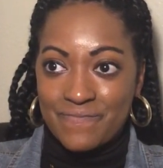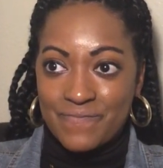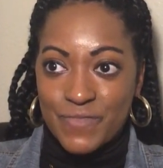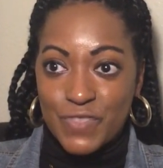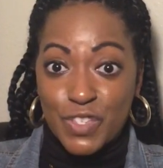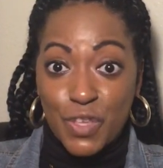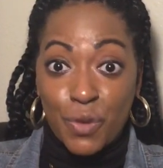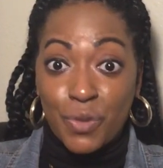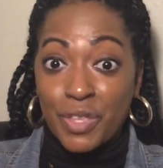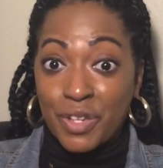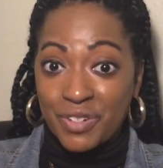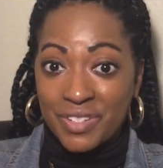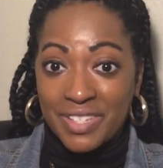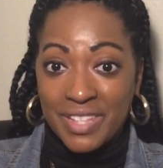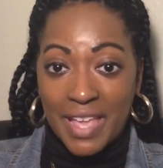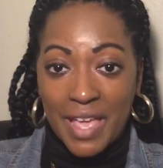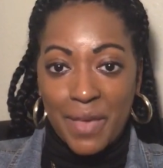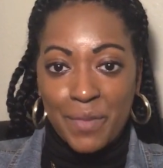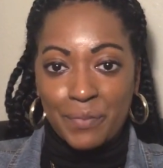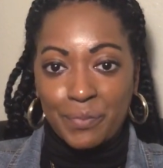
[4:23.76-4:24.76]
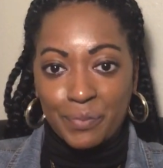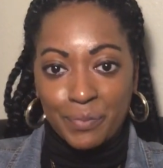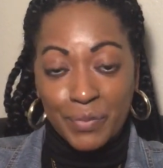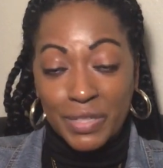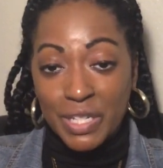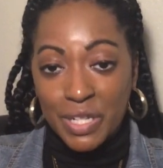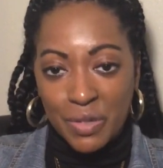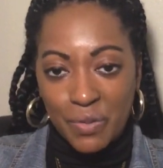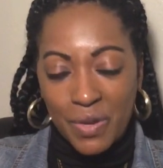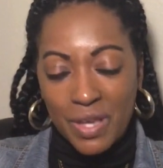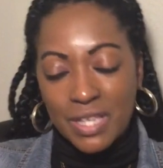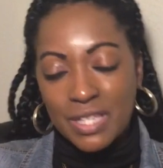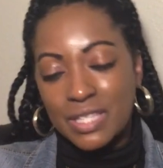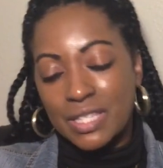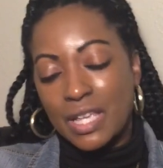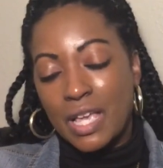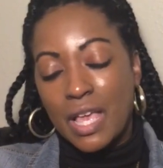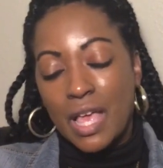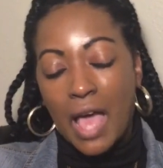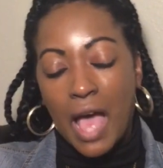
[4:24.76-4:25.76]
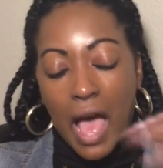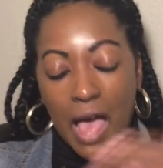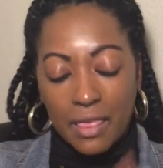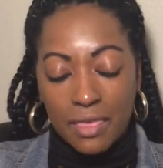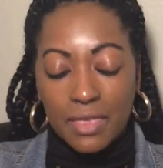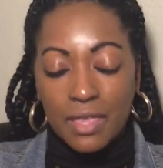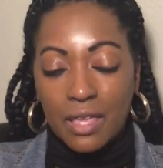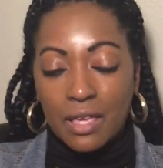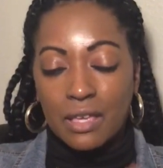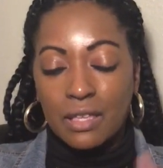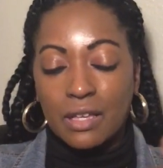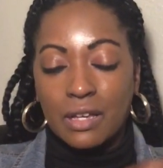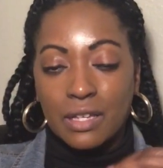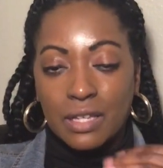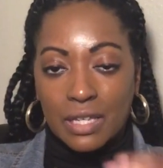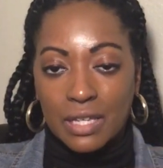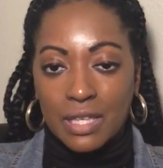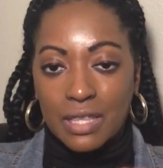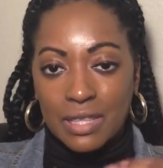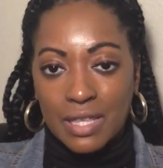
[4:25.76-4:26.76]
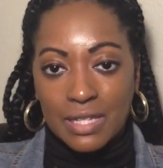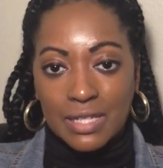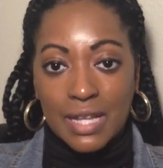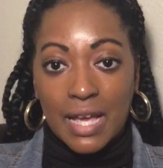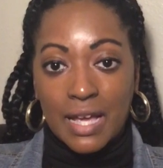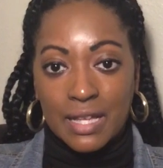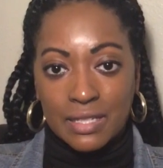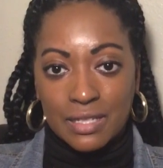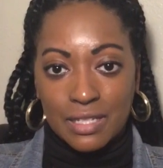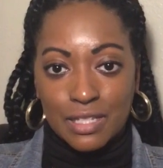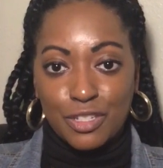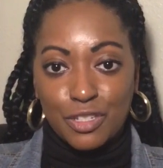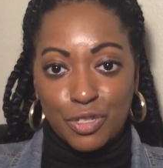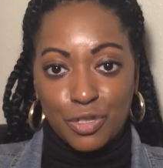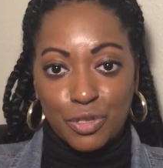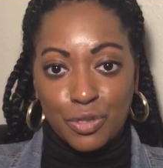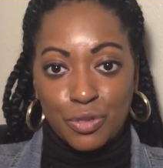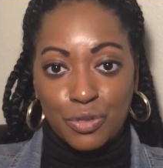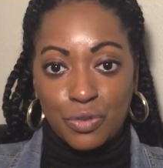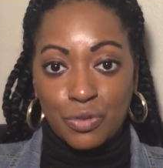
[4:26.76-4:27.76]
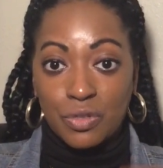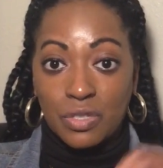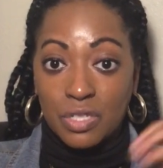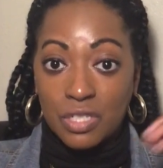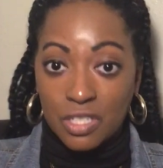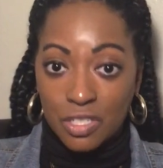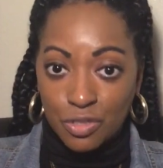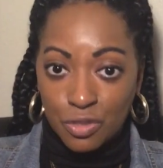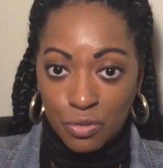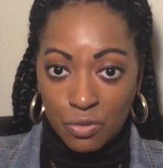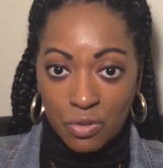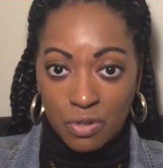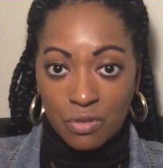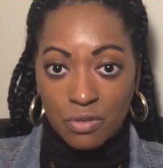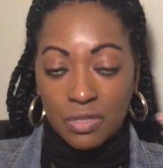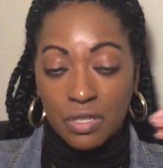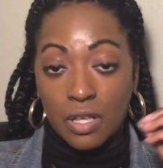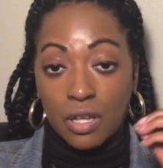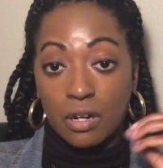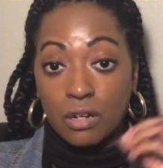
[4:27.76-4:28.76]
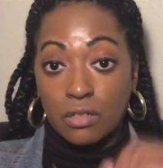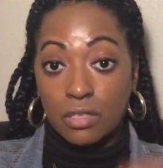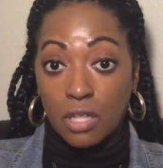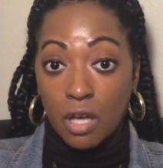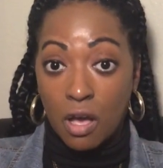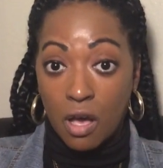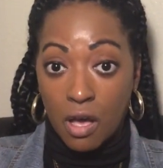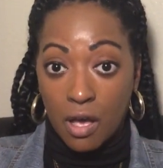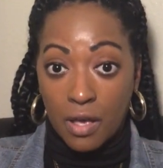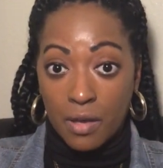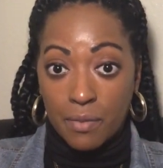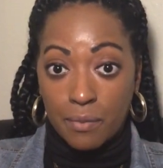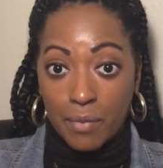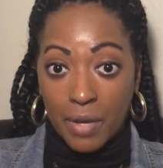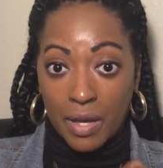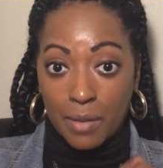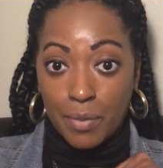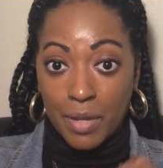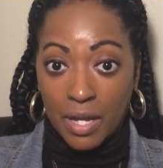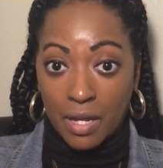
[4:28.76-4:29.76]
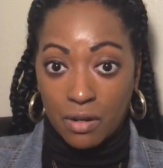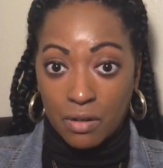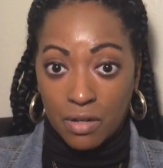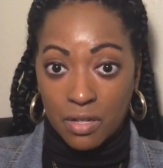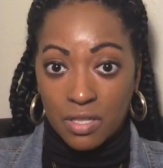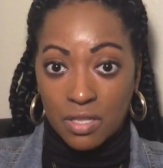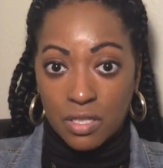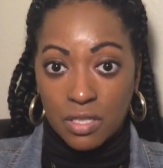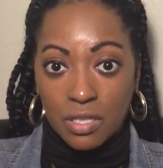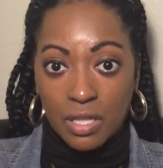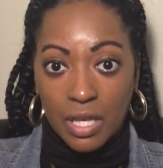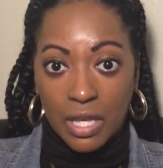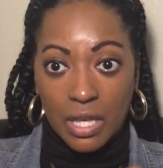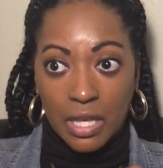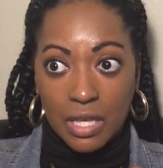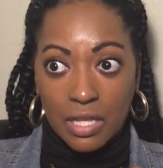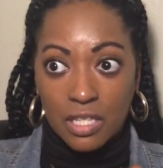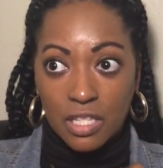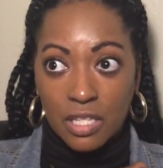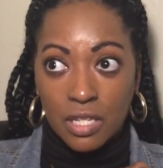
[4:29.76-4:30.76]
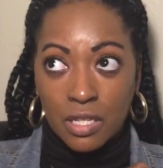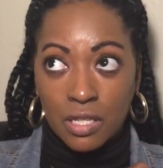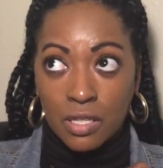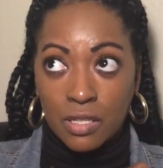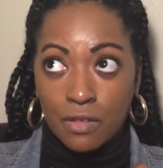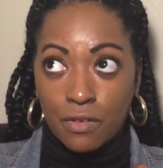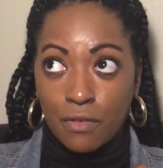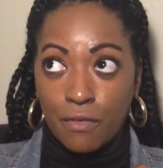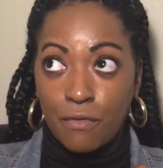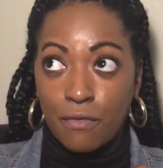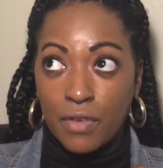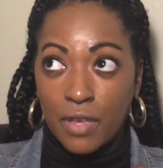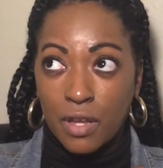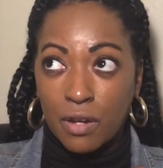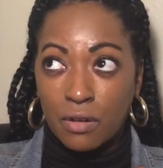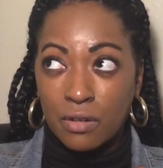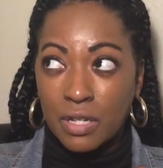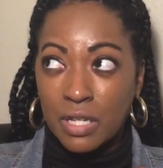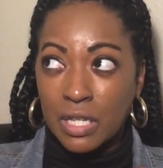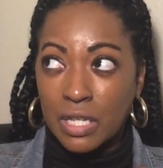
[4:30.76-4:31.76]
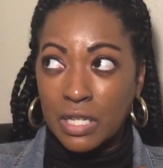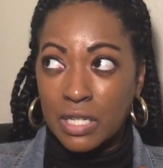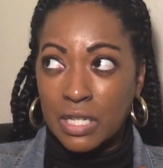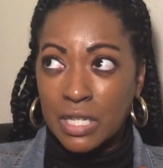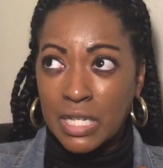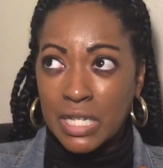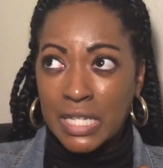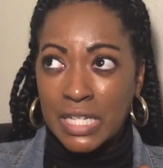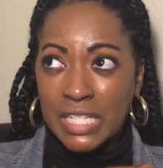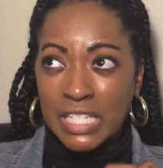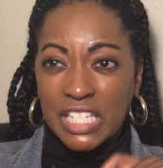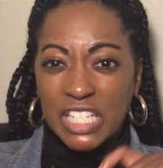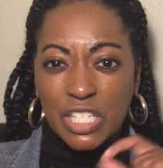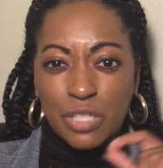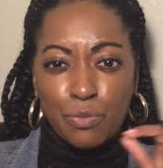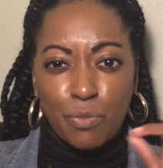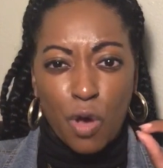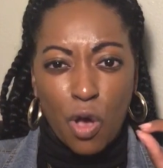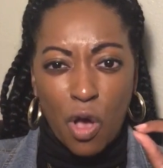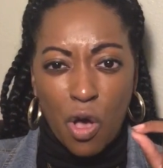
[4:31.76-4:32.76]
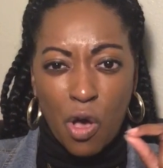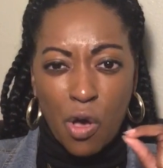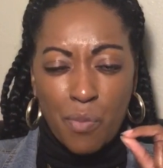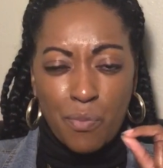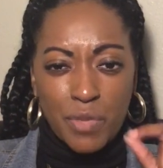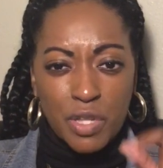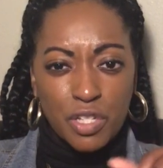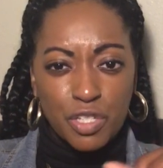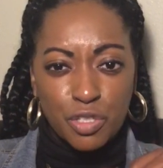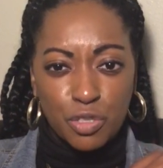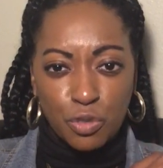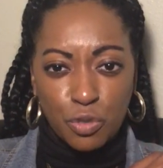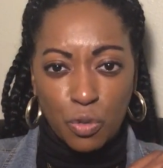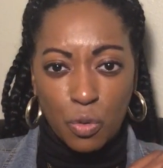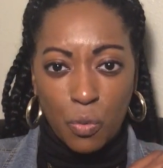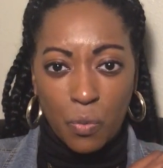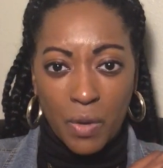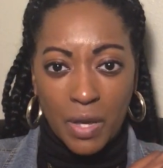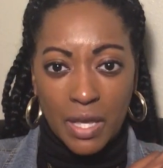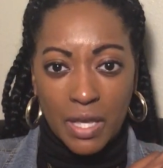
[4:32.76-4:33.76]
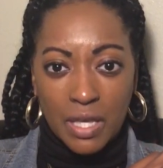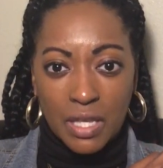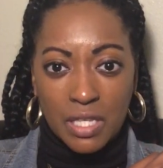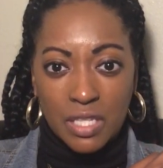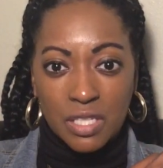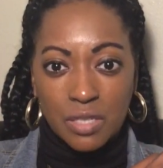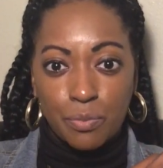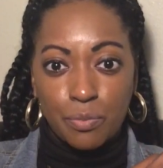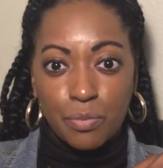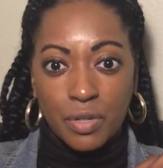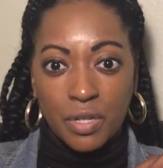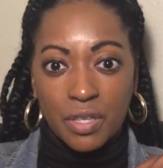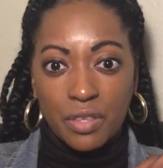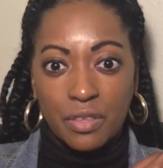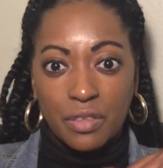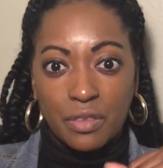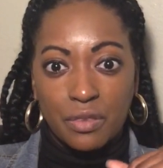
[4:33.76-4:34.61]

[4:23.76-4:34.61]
So there's that. But anyways, I think again that ties into the gender roles that are taught by parents in very small, minuscule ways, but